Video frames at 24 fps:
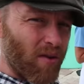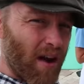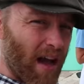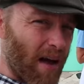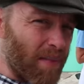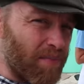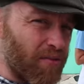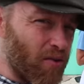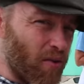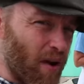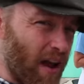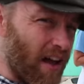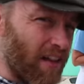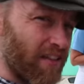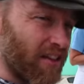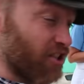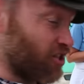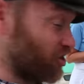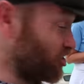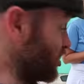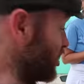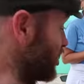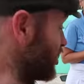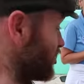wrapped around
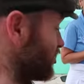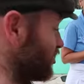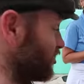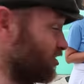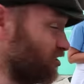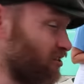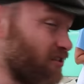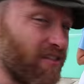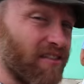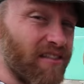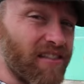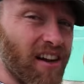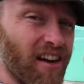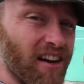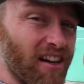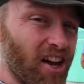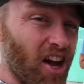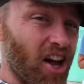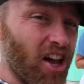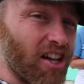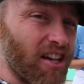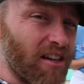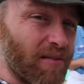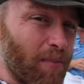this turtle. They're
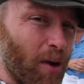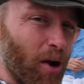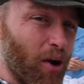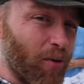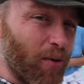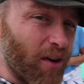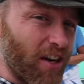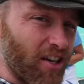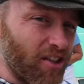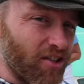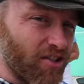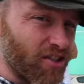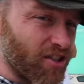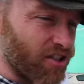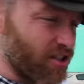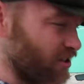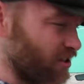calling Burt Reynolds.